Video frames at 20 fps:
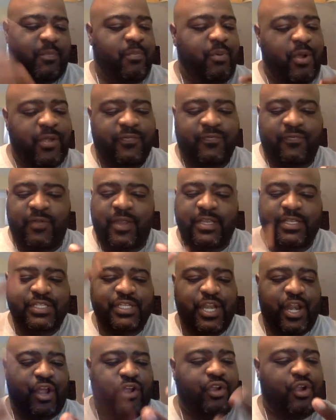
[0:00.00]
boyfriends
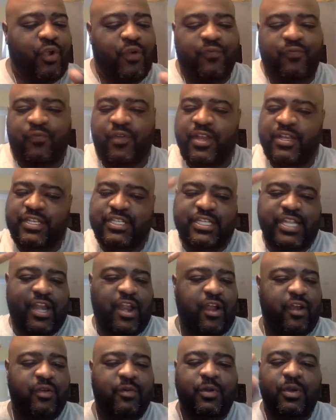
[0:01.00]
and our girlfriends and
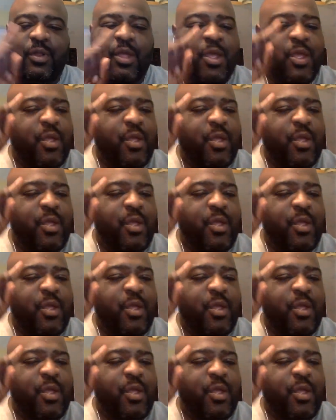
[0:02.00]
our